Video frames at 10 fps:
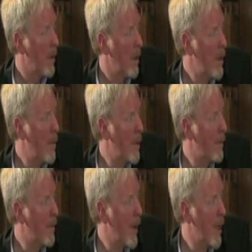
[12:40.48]
A number
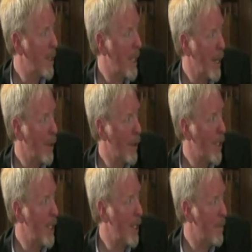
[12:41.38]
of advanced
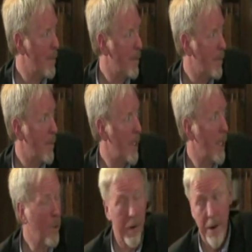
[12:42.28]
technologies
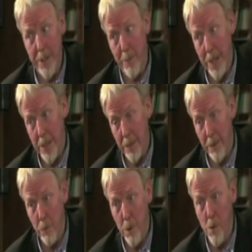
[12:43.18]
still very
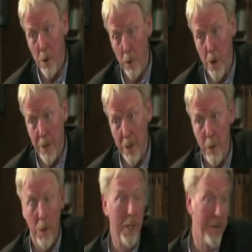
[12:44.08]
expensive and will require
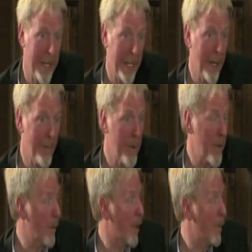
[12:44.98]
support if they're to come
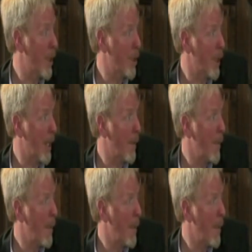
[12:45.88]
through commercially.